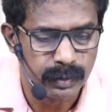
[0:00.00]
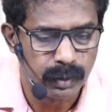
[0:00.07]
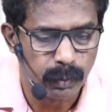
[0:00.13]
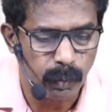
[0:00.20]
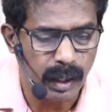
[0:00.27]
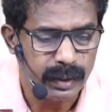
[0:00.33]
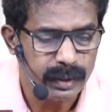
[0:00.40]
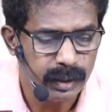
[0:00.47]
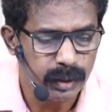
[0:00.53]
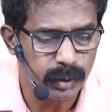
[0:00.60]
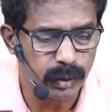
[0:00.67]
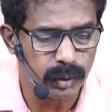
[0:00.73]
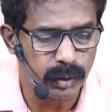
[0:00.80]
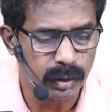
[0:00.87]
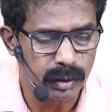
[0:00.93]
What you
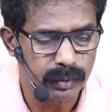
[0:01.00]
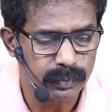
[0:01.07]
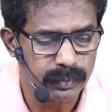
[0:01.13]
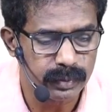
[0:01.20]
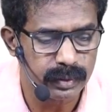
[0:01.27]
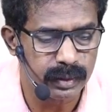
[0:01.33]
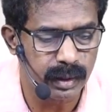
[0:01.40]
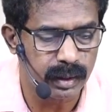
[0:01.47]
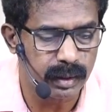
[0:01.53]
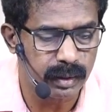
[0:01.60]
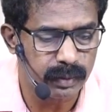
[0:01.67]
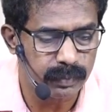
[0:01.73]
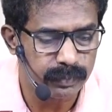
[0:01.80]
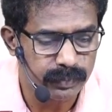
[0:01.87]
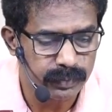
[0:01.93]
do know,
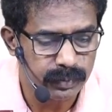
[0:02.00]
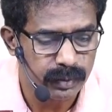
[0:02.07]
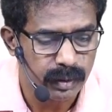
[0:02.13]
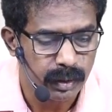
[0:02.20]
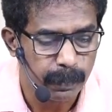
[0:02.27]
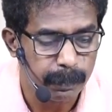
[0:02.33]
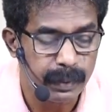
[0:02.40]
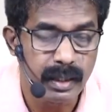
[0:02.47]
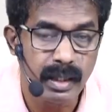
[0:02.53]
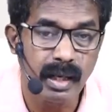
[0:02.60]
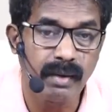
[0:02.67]
the P